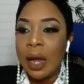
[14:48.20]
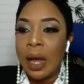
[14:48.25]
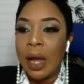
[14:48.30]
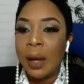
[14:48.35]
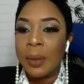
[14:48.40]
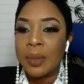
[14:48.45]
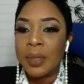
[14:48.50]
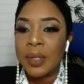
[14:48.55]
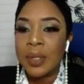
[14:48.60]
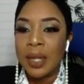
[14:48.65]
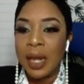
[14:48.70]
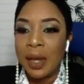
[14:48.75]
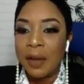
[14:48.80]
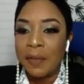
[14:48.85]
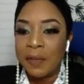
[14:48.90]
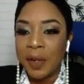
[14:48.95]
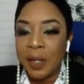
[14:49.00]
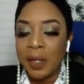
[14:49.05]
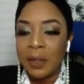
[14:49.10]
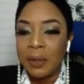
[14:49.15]
South
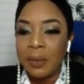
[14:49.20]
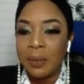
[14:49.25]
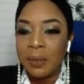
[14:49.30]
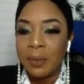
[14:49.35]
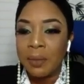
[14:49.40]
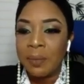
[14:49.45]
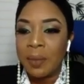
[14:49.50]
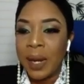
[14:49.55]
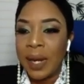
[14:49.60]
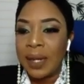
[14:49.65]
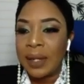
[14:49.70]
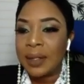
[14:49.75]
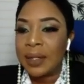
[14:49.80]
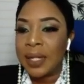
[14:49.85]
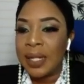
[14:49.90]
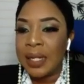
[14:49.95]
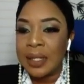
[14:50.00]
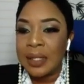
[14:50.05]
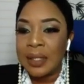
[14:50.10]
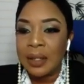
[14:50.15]
Africa by
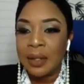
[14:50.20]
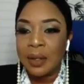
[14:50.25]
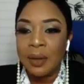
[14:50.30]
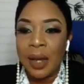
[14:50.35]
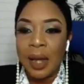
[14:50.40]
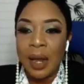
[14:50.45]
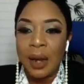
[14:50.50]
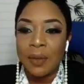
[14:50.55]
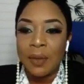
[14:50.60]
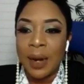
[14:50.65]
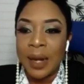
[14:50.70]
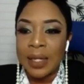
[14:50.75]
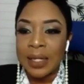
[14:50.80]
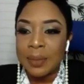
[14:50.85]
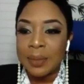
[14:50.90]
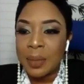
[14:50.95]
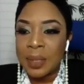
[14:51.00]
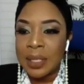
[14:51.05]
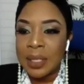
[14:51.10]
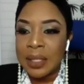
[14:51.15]
Liesl
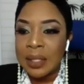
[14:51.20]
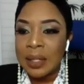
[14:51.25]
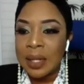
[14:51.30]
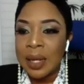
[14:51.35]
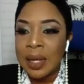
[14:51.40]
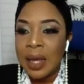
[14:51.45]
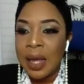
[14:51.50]
Erasmus,